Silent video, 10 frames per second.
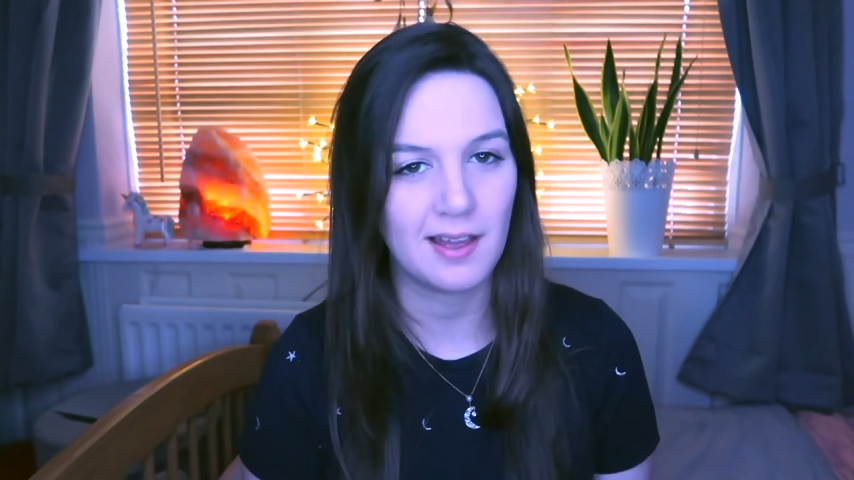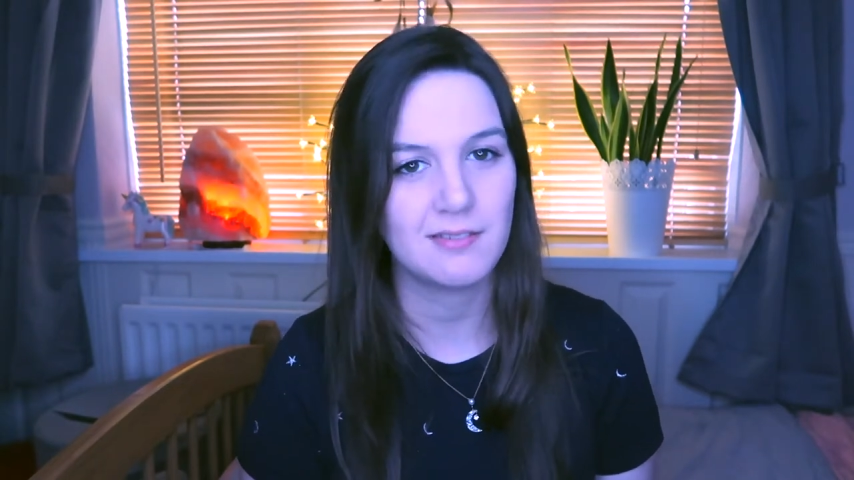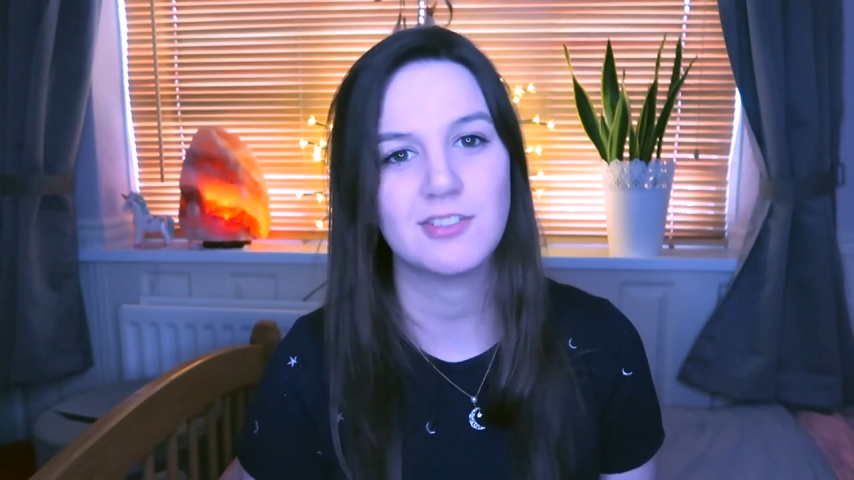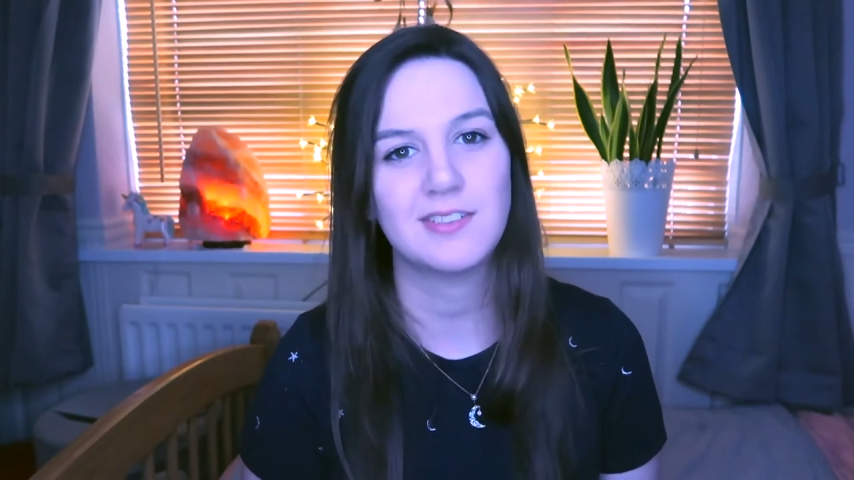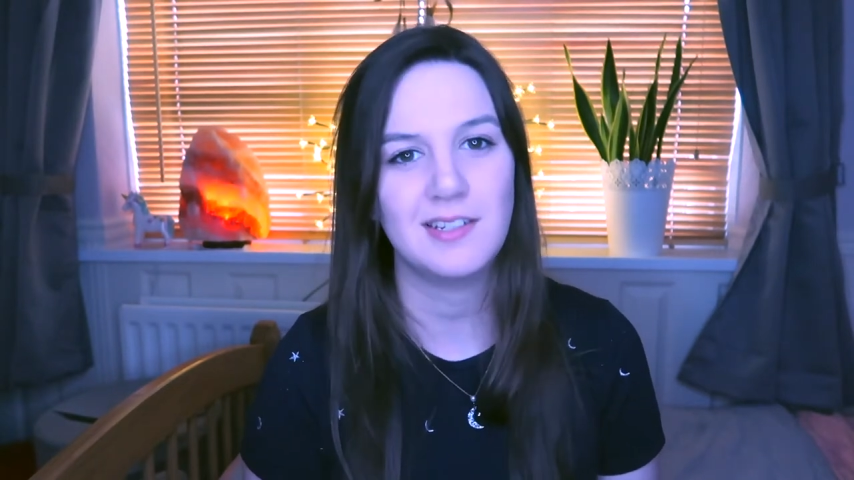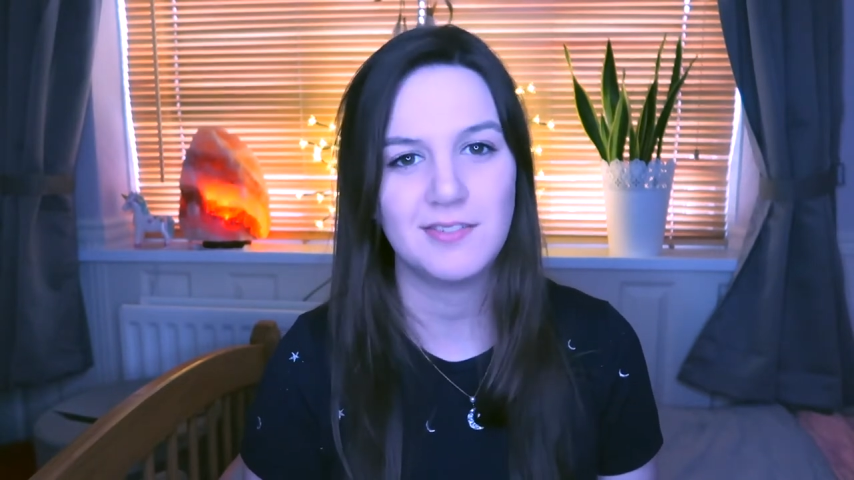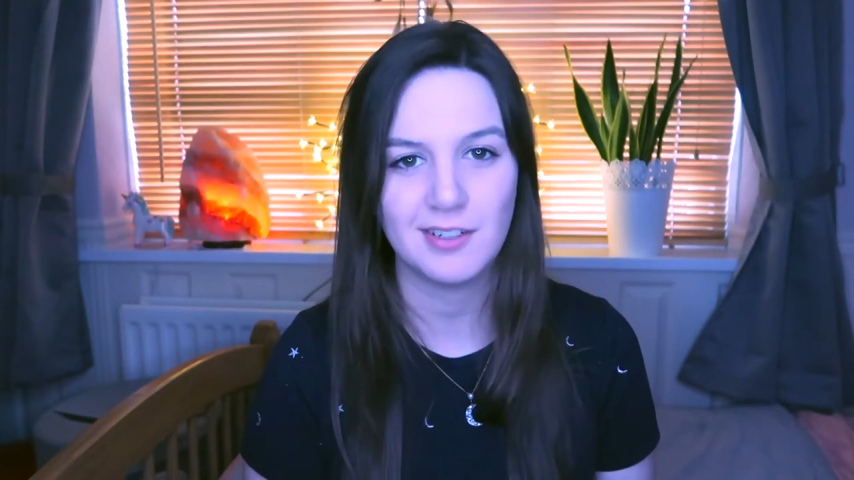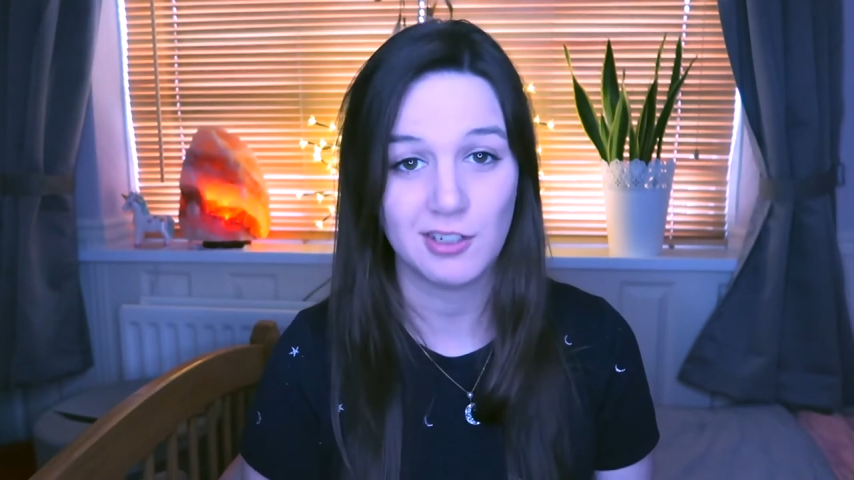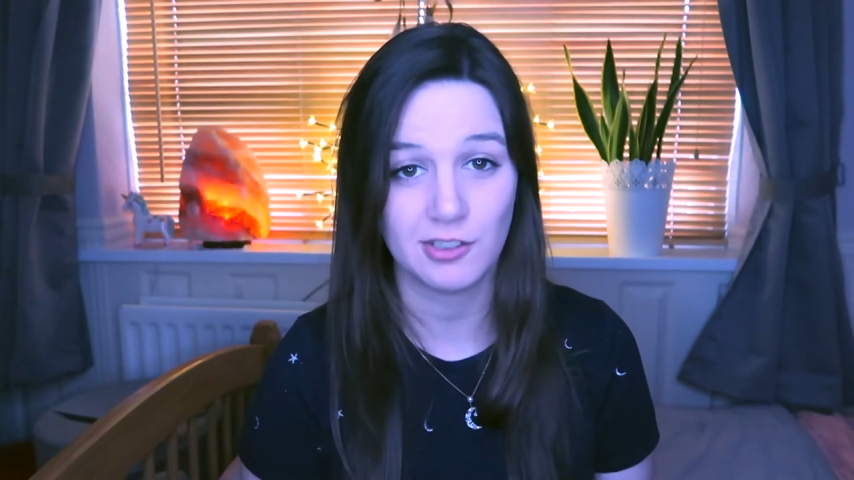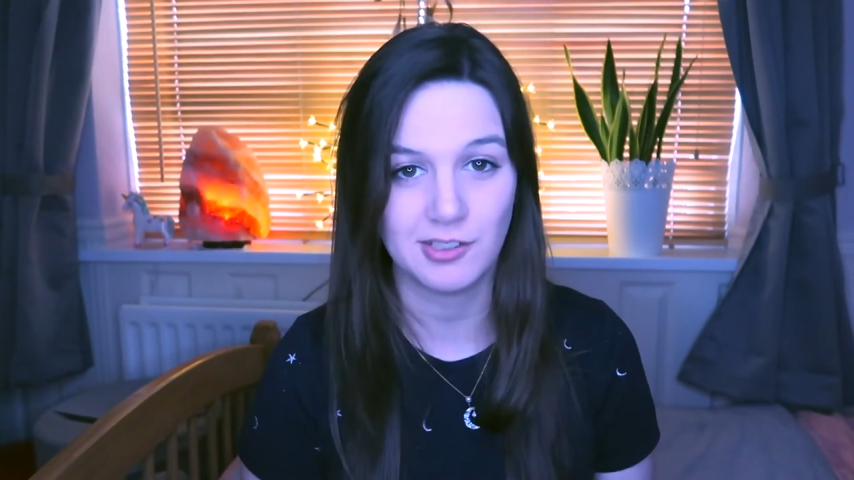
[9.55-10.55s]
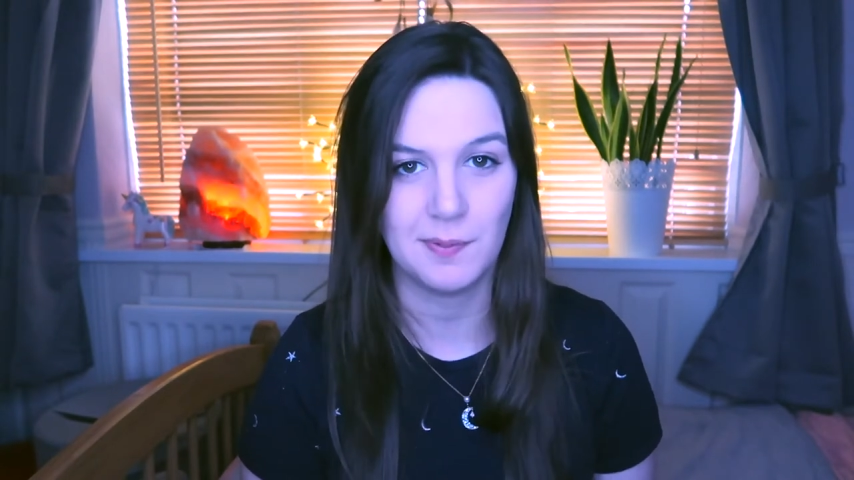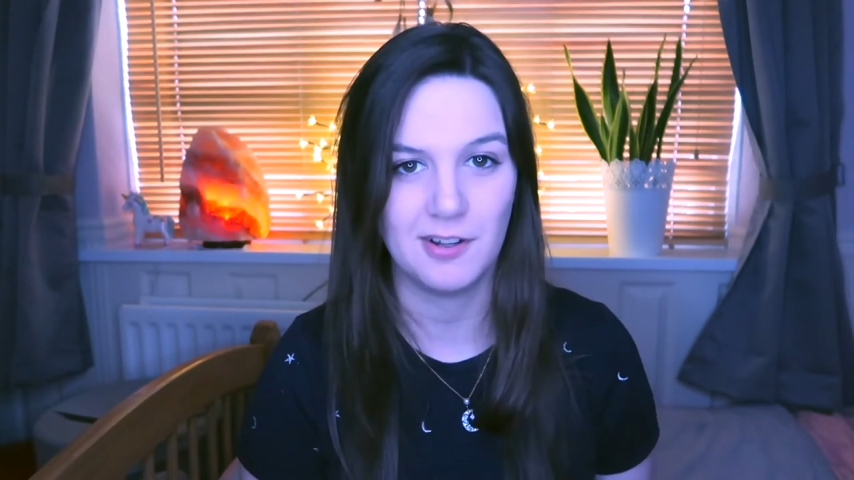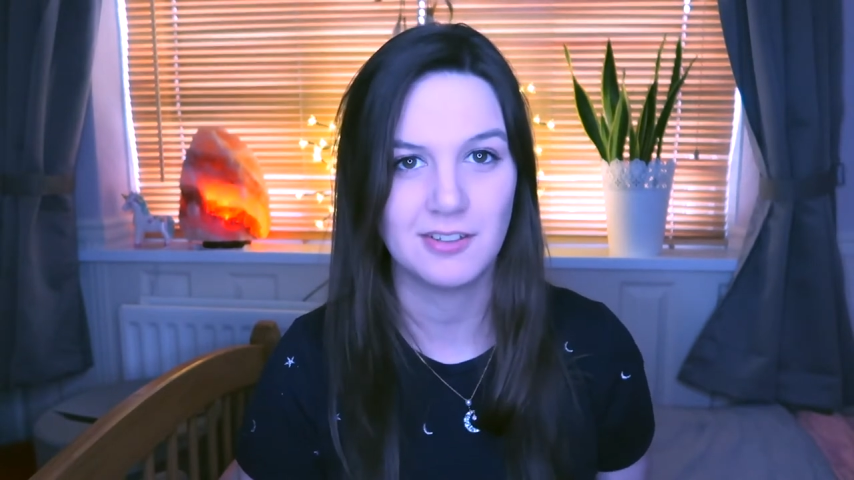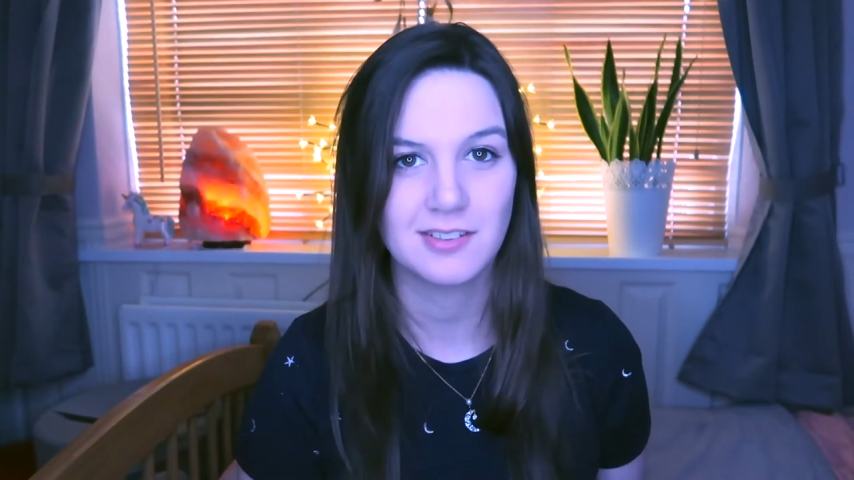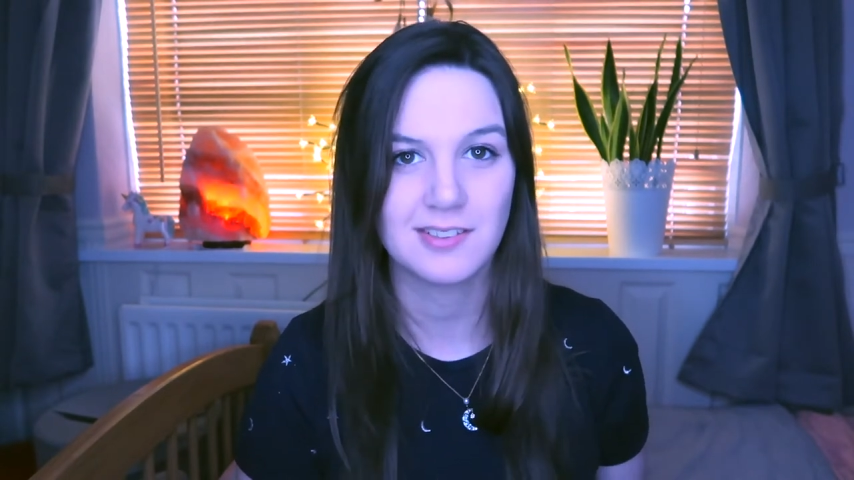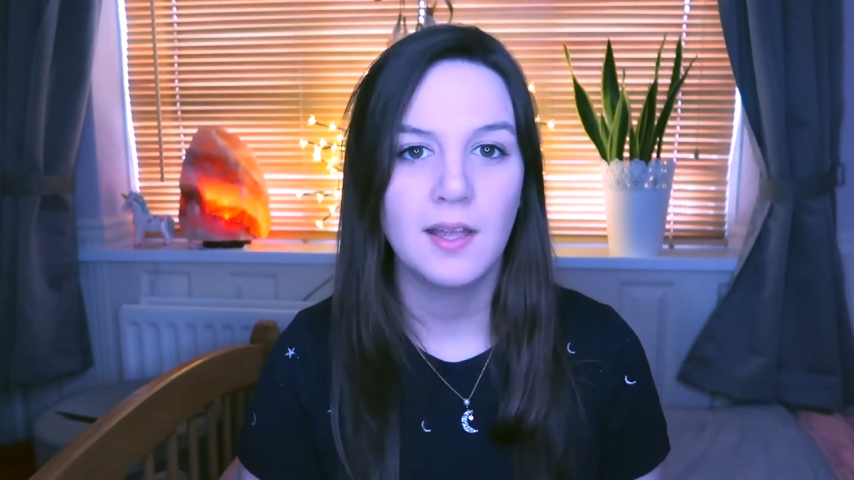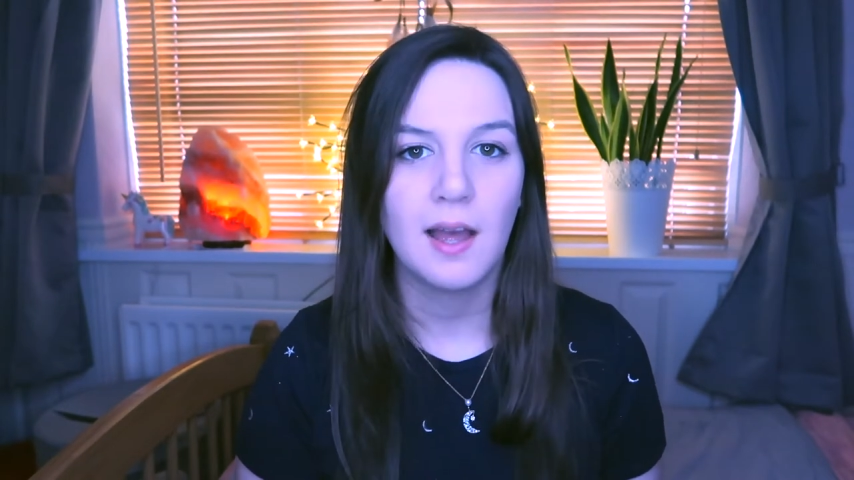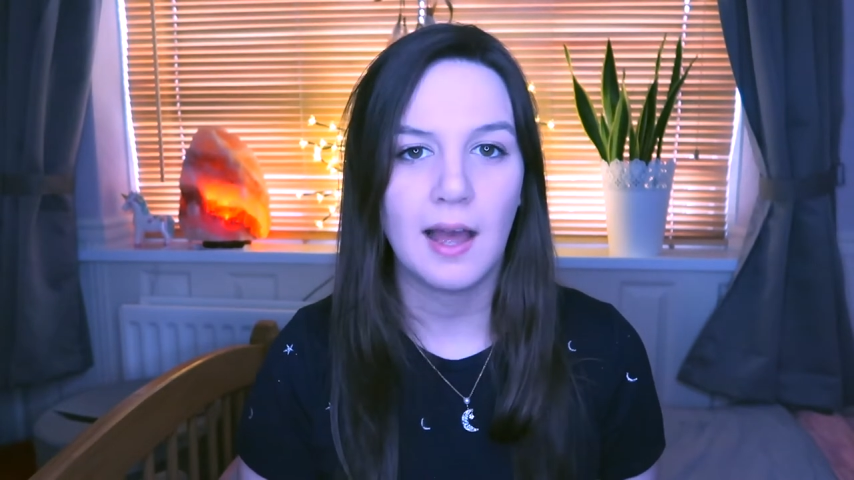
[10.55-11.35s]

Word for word: that I've received in Glossybox.